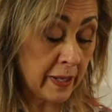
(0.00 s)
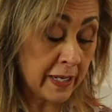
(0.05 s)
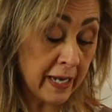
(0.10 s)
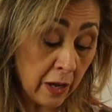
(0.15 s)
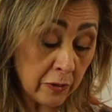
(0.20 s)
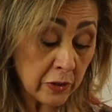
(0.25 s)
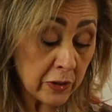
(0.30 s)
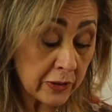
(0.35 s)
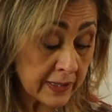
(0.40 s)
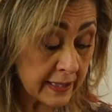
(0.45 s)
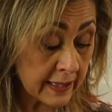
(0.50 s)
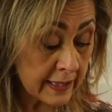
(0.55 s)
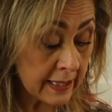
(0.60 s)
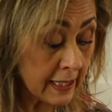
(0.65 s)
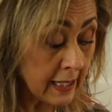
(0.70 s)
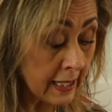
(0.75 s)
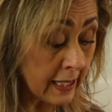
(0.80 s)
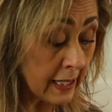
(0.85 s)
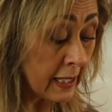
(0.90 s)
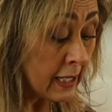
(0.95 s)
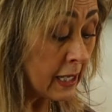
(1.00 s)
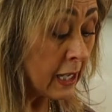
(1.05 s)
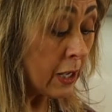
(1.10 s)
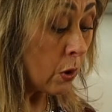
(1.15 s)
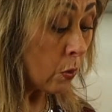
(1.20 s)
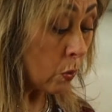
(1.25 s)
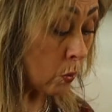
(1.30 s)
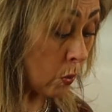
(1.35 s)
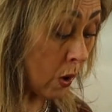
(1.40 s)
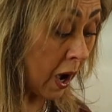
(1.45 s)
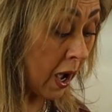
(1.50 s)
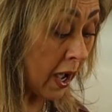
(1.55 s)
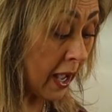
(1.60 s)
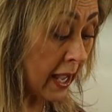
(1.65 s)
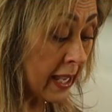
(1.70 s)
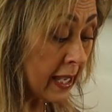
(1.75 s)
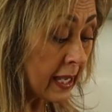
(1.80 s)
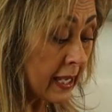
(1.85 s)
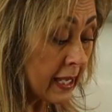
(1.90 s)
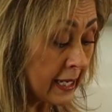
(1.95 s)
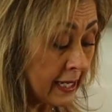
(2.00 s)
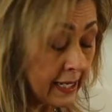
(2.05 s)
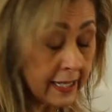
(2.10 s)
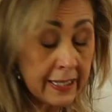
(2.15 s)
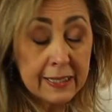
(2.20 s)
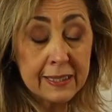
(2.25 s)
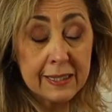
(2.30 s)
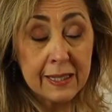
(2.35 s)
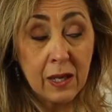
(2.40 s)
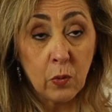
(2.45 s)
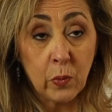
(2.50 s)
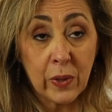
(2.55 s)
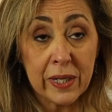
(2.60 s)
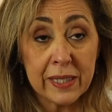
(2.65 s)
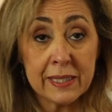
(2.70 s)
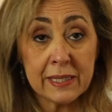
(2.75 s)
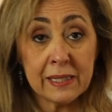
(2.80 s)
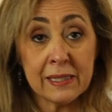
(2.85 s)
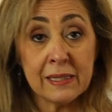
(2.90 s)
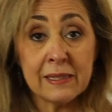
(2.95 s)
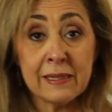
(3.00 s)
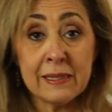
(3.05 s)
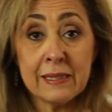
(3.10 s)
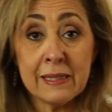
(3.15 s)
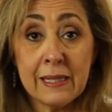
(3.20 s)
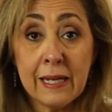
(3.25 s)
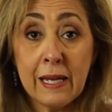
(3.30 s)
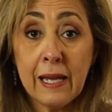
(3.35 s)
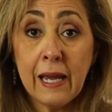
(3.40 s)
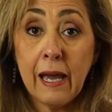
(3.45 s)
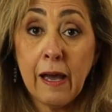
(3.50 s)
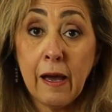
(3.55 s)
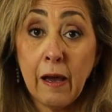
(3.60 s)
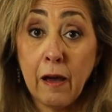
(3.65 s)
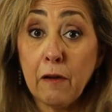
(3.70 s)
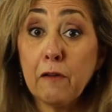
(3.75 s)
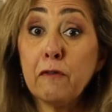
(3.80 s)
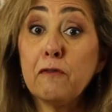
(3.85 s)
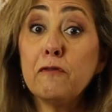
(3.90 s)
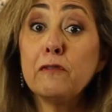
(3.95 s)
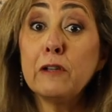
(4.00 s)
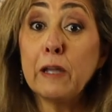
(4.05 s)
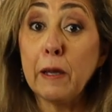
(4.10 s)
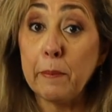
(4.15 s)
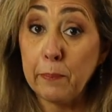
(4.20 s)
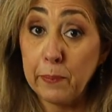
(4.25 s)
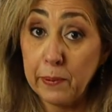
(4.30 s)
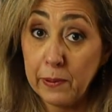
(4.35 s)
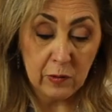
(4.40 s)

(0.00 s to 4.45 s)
And now you'll see why it is that we didn't flip.